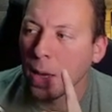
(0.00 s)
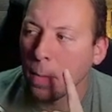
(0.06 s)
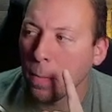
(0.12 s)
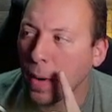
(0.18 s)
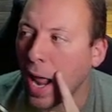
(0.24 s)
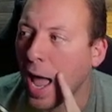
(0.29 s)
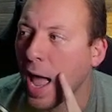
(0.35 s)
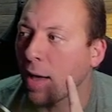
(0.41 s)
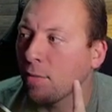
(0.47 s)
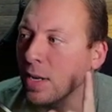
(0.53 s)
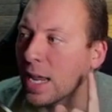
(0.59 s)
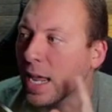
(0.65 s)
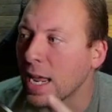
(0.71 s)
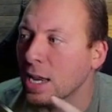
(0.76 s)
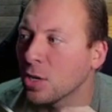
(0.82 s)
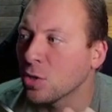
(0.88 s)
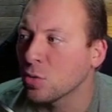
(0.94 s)
But I have an
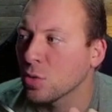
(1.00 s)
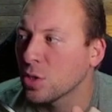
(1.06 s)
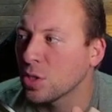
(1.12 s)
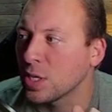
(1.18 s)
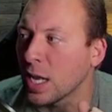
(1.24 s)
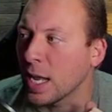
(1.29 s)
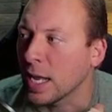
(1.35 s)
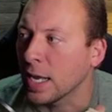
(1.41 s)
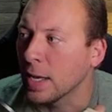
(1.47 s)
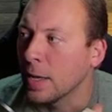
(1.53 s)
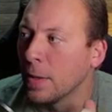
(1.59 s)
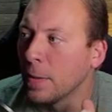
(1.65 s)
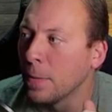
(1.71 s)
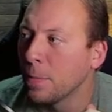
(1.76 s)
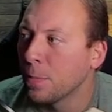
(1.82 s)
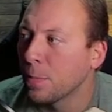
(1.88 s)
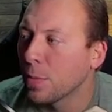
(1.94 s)
interesting
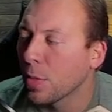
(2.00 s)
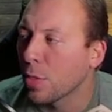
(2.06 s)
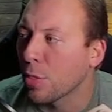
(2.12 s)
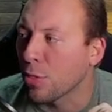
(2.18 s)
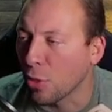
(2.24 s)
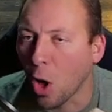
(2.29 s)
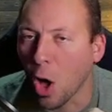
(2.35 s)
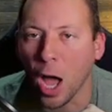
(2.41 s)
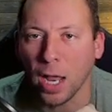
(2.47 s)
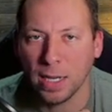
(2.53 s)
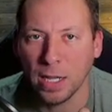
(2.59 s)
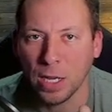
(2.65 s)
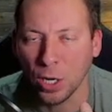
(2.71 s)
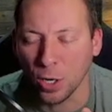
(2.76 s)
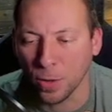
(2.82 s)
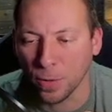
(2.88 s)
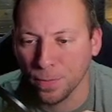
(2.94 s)
thought
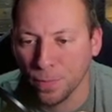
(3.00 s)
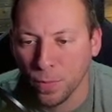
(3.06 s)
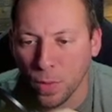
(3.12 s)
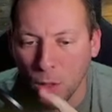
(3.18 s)
here.